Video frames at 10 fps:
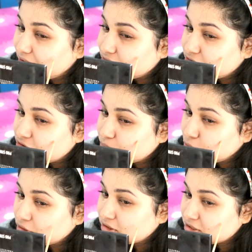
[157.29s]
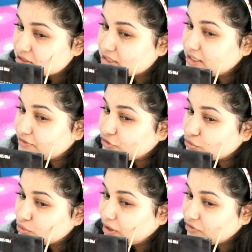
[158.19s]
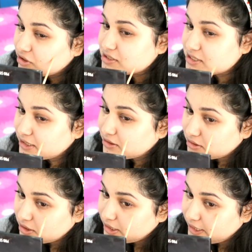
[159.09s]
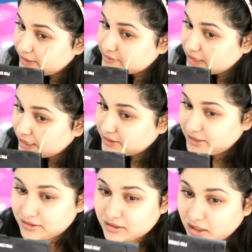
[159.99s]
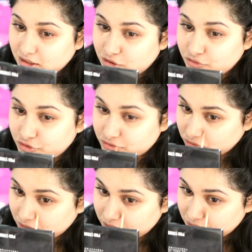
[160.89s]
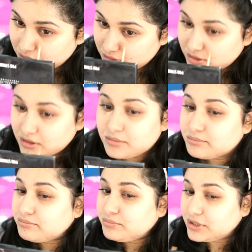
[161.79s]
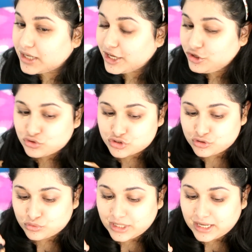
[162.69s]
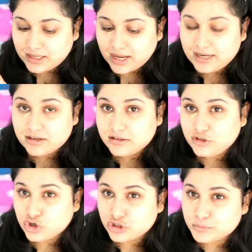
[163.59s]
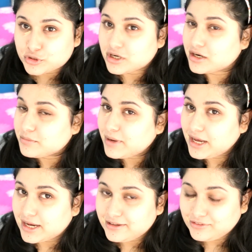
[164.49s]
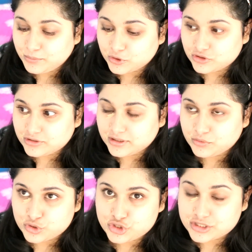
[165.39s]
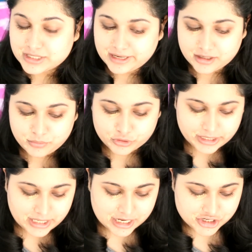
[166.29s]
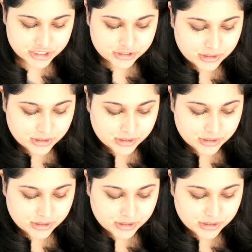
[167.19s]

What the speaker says: Never just spot conceal if you don't have a concealer exactly the color of your skin. But I used to do that. I learned not to put it under my eyes because it would just end up looking ashy.